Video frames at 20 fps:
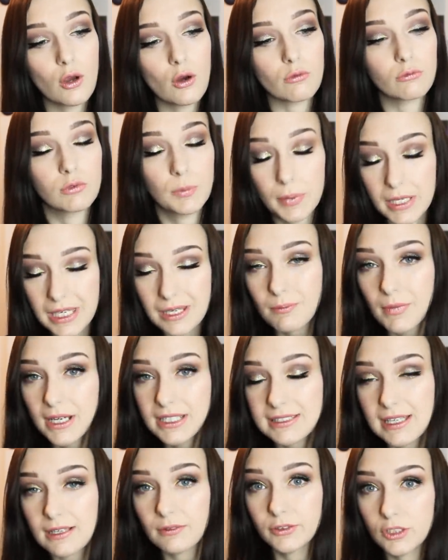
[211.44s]
repeat
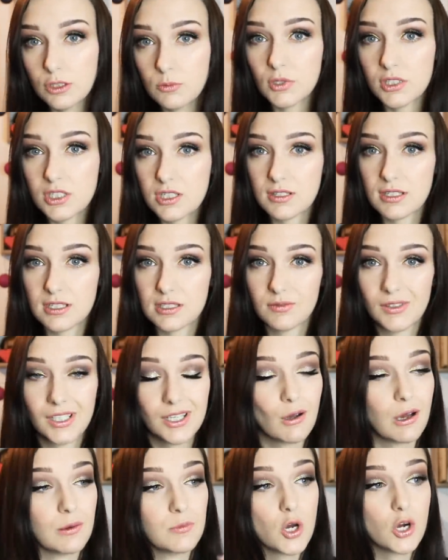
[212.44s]
myself too much in this
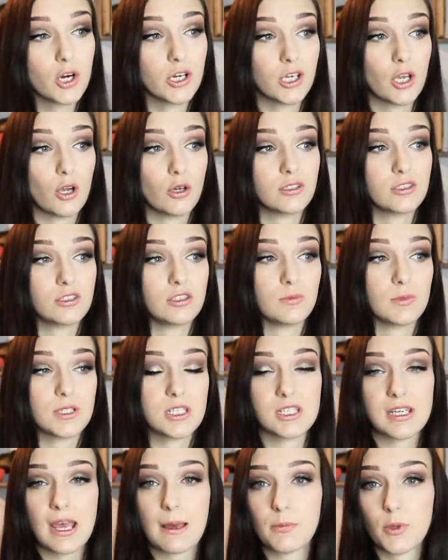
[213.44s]
video. I'm not going to go into too
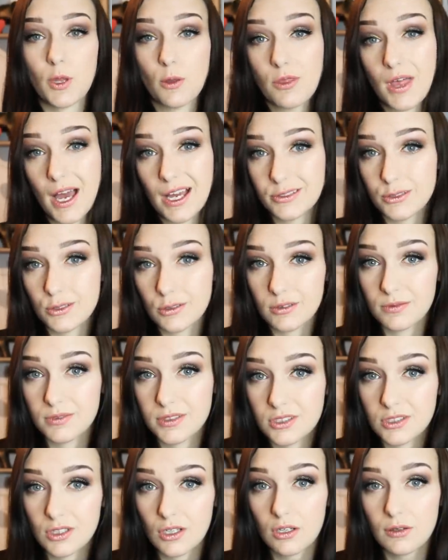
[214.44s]
much depth on that sort of
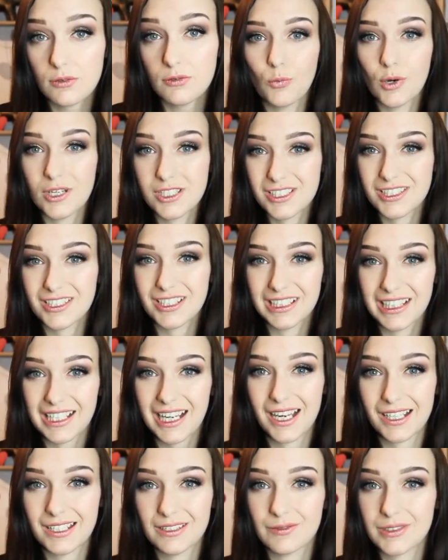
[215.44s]
stuff. We're just going to
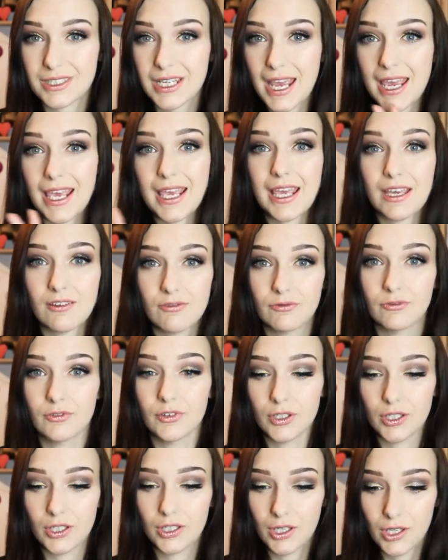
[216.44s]
kind of take it
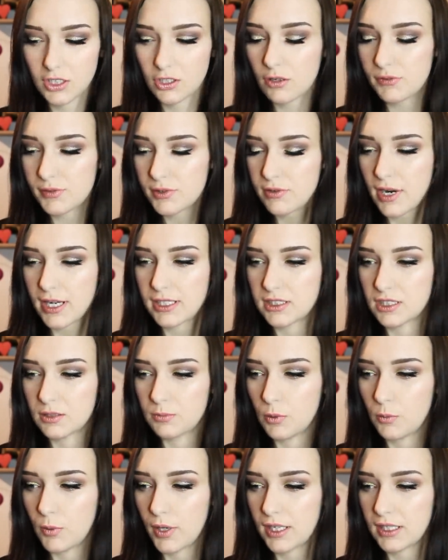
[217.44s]
for, not for granted,
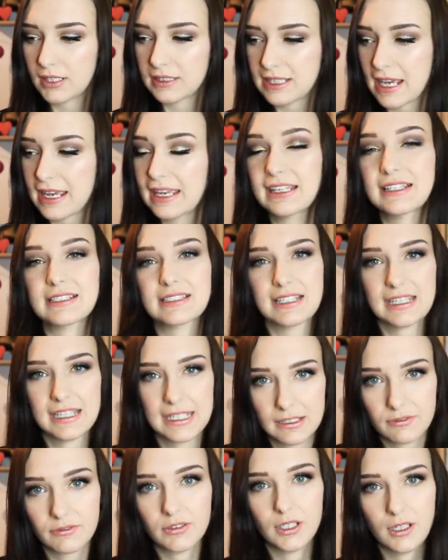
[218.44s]
but we're going to take it as a
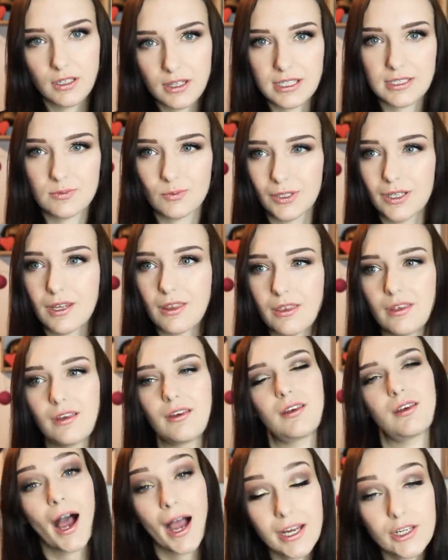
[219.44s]
given at this point
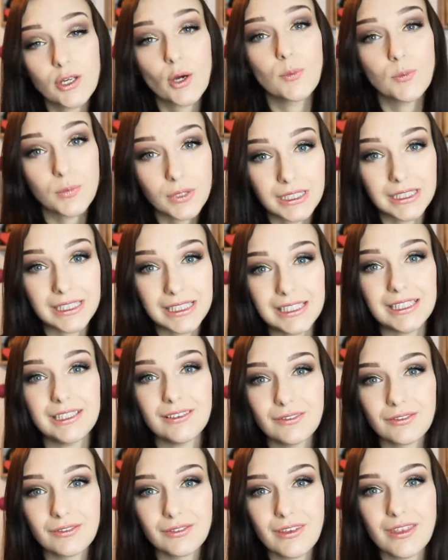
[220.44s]
that I don't
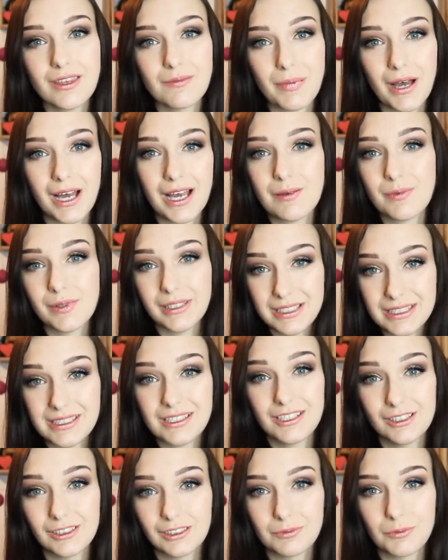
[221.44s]
believe the Bible is
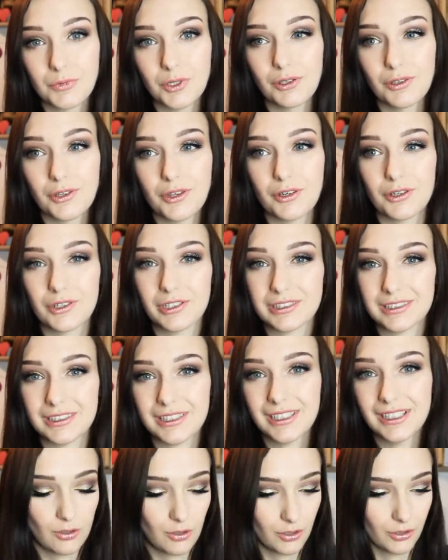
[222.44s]
the ultimate
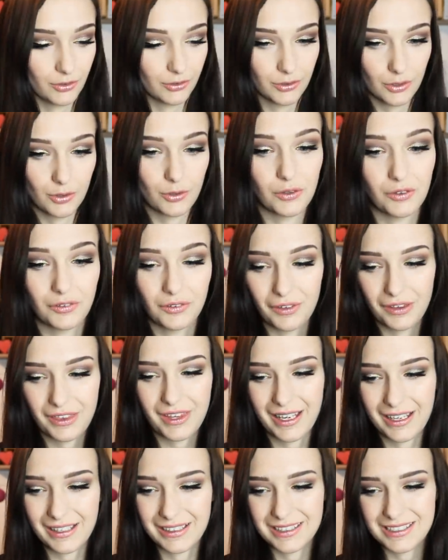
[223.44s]
authority on all
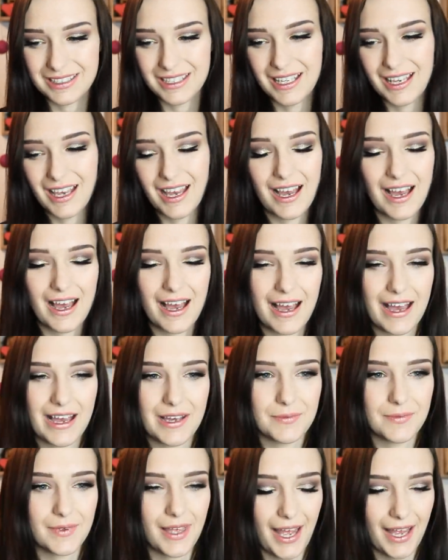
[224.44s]
things.
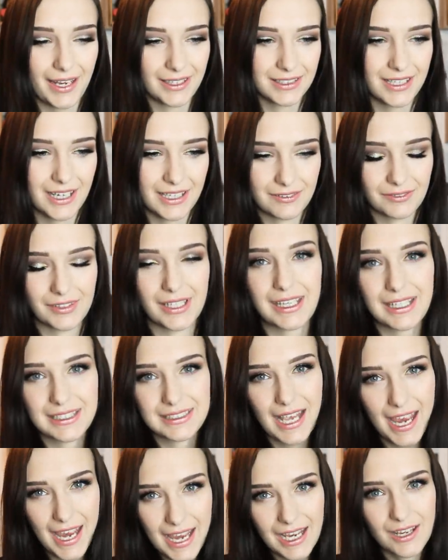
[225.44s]
And kind of
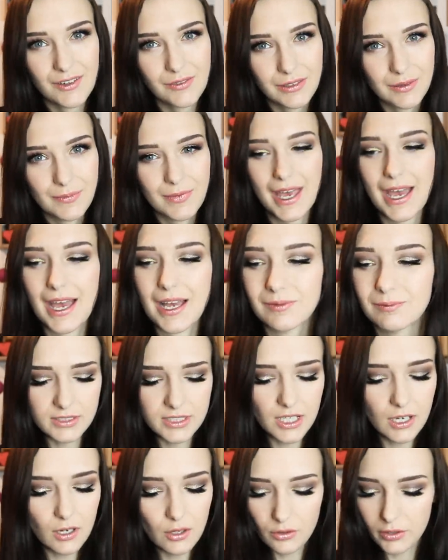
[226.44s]
take it from there.
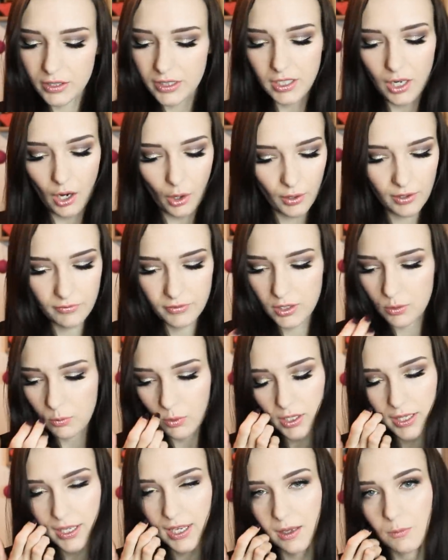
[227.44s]
So, you know, if you
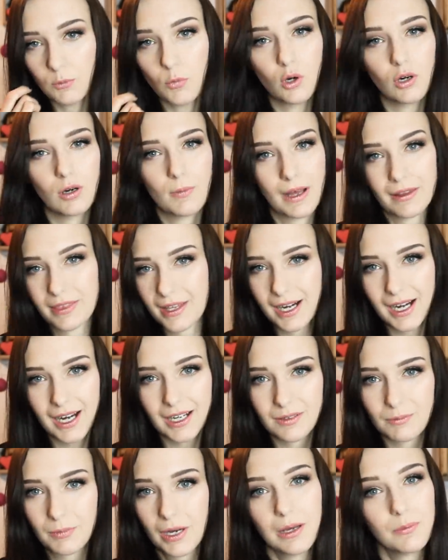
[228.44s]
want to hear more about that
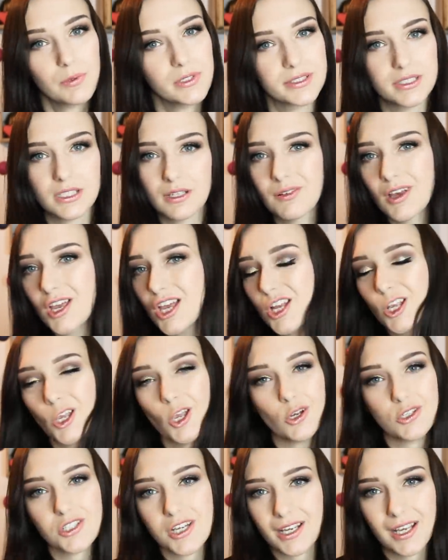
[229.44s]
kind of Bible stuff,
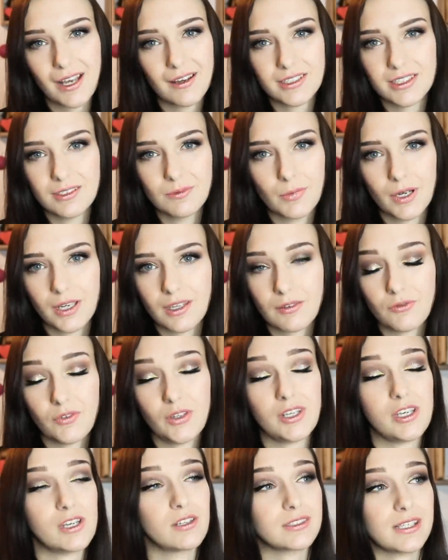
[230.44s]
go check out some of my other
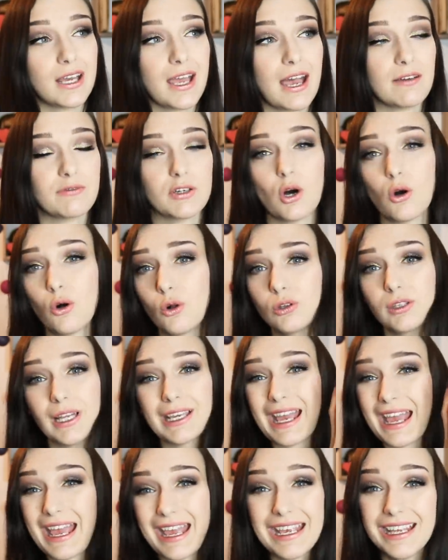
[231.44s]
videos. I have a whole
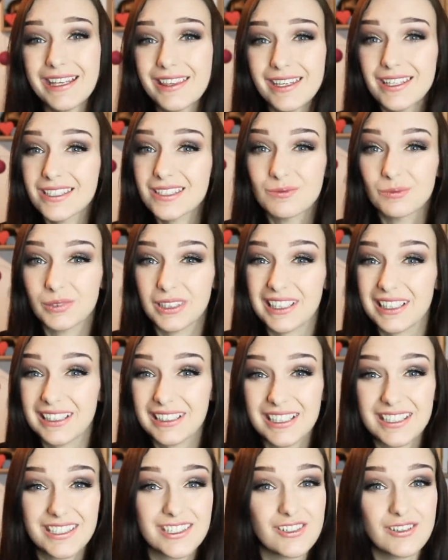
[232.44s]
atheism
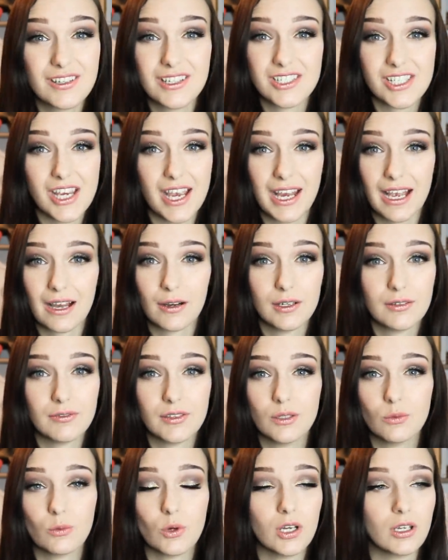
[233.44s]
playlist you can check out if
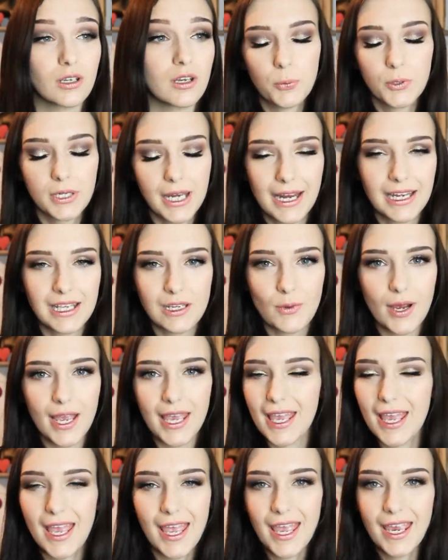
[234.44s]
you want. But
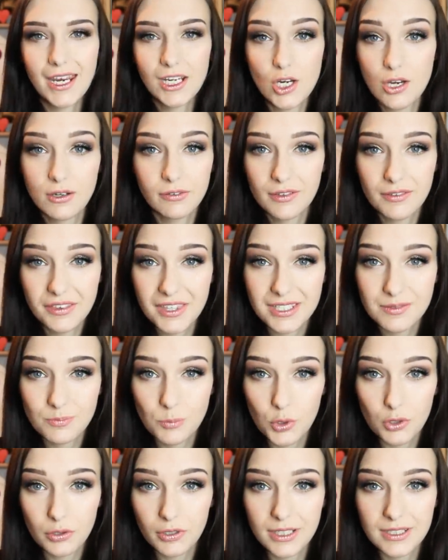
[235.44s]
anyway, enough of this
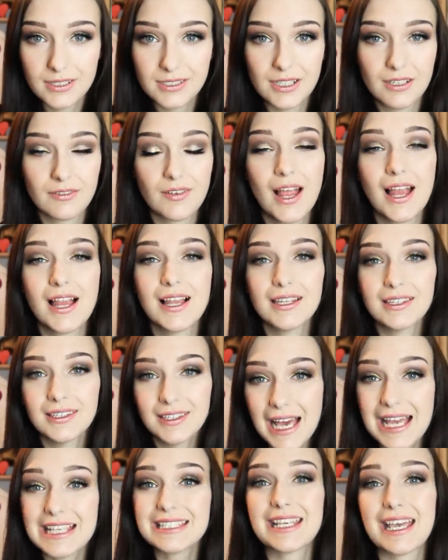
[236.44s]
boring stuff.
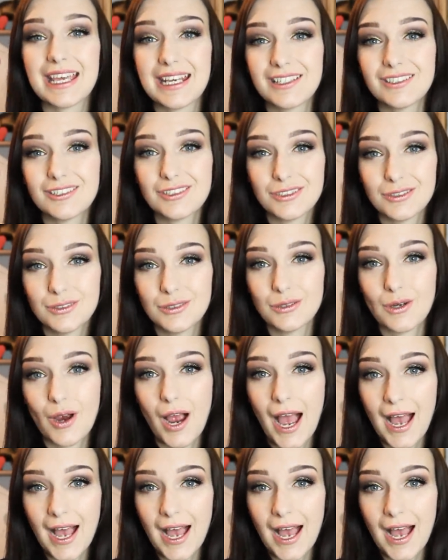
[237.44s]
Let's get into